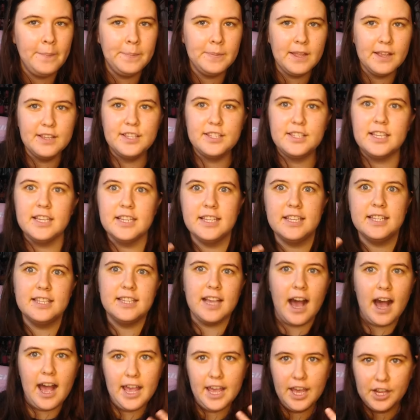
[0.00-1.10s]

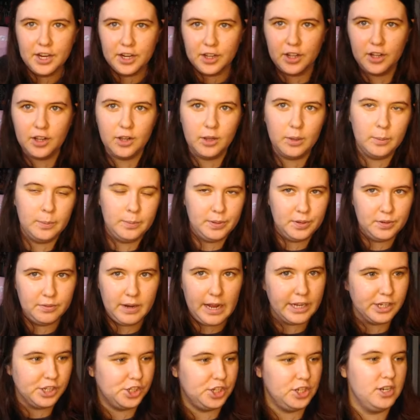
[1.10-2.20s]
societal
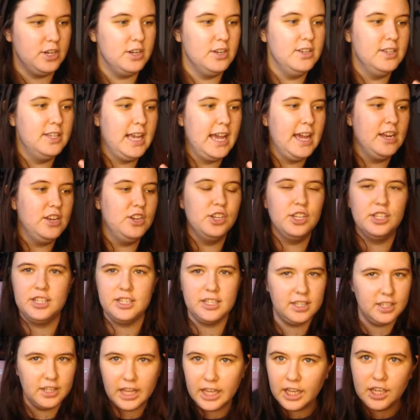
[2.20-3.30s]
pressures and just
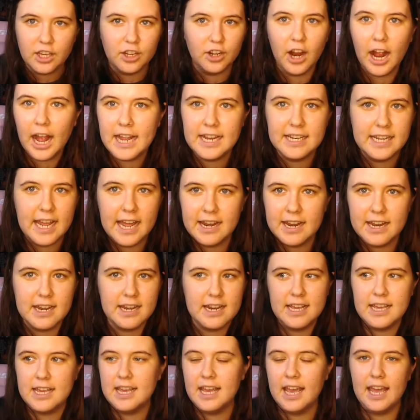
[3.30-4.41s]
like your
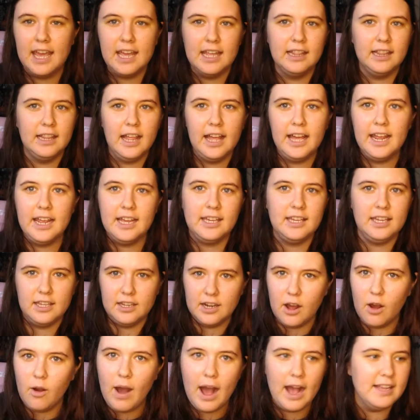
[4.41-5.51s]
identity and like, you
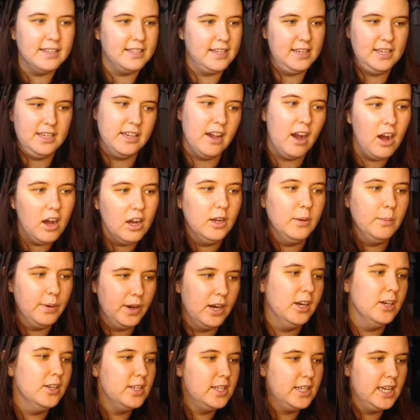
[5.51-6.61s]
know, as a young
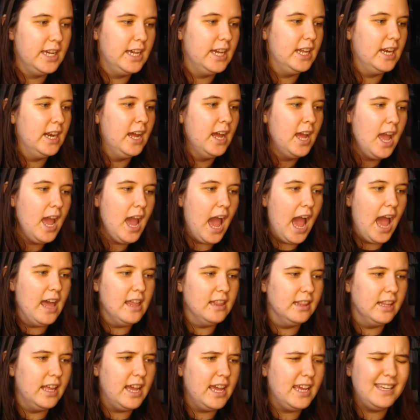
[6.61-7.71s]
person and
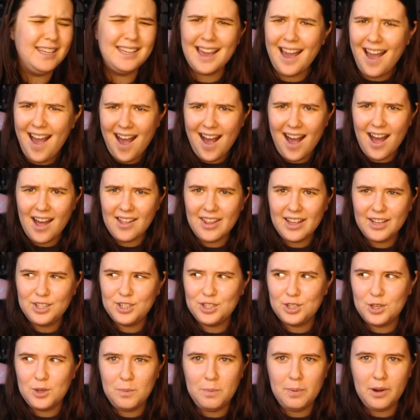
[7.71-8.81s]
like, yeah, like
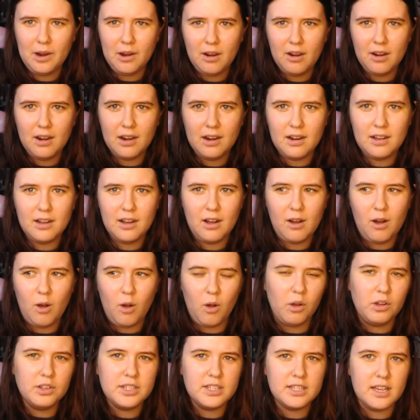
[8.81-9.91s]
super
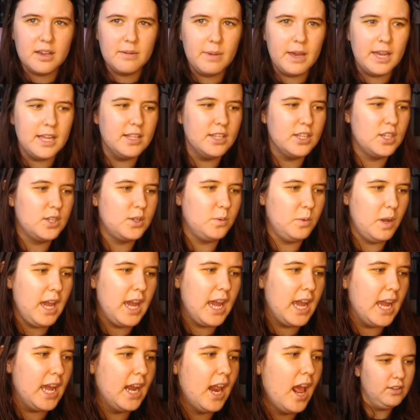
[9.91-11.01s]
wholesome and
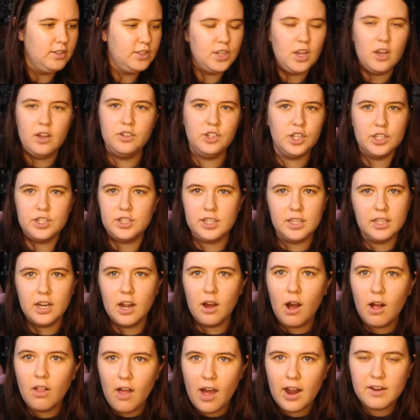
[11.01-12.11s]
sweet. So just, you know, a
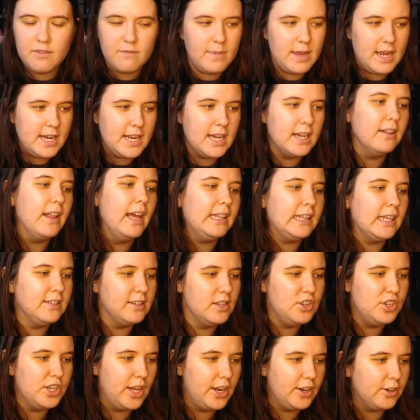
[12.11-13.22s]
lot of media like this in
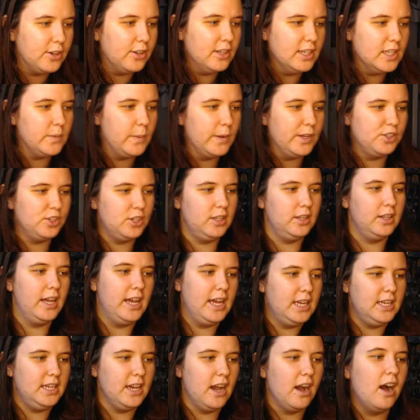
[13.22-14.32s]
general, especially
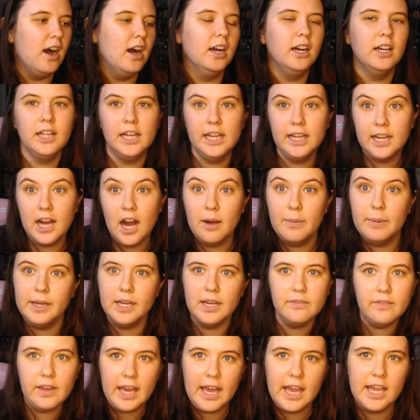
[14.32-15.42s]
like young, like coming of
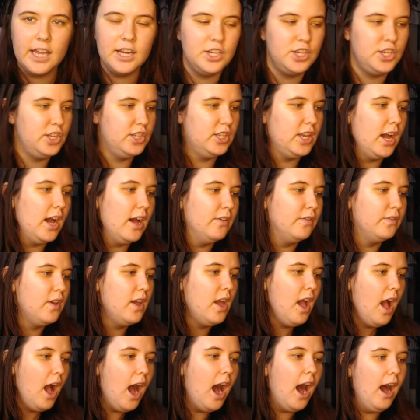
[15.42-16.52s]
age stuff,
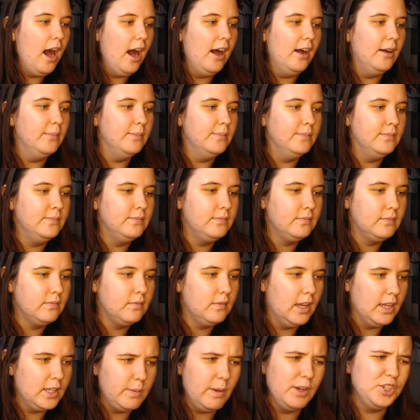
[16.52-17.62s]
um,
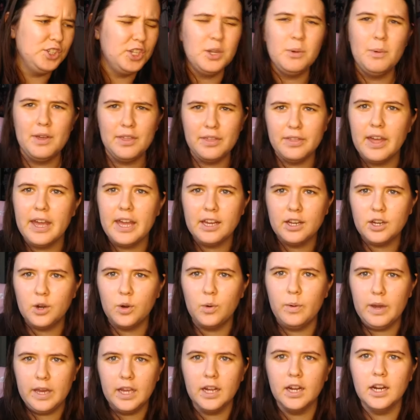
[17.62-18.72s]
especially with like
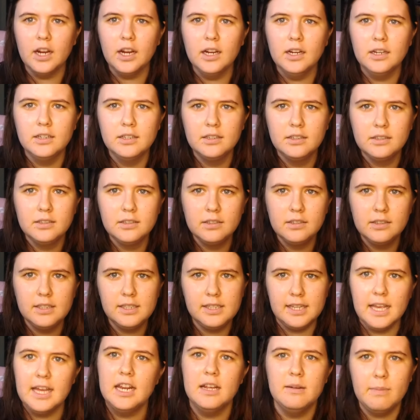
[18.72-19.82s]
queer
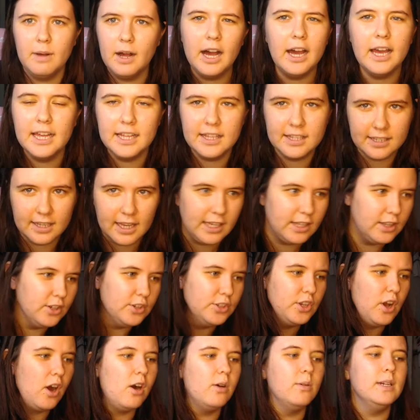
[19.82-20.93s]
cinema, it's like there's
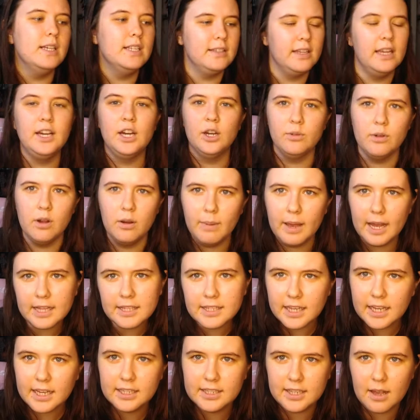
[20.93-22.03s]
always like a
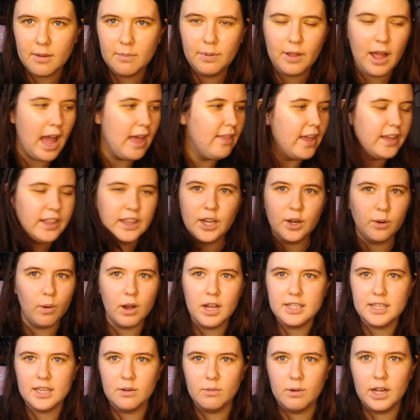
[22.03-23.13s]
romantic subplot, and like there
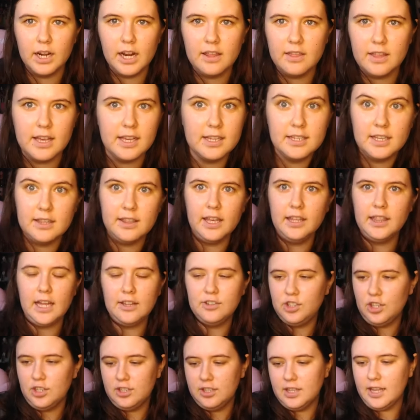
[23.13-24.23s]
wasn't one in this, and like that's
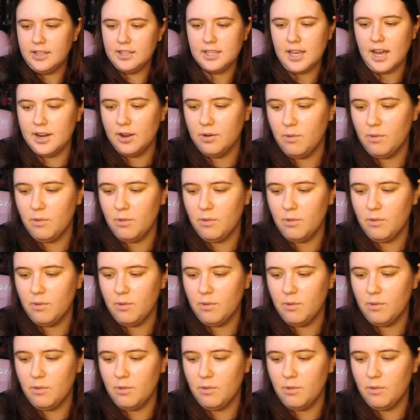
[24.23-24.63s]
just that's kind of